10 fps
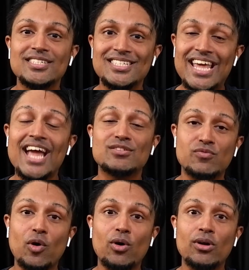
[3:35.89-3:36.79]
stands
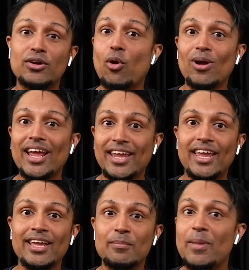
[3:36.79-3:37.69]
for not
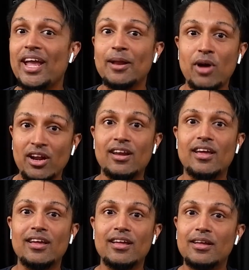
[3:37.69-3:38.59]
liking Meghan Markle.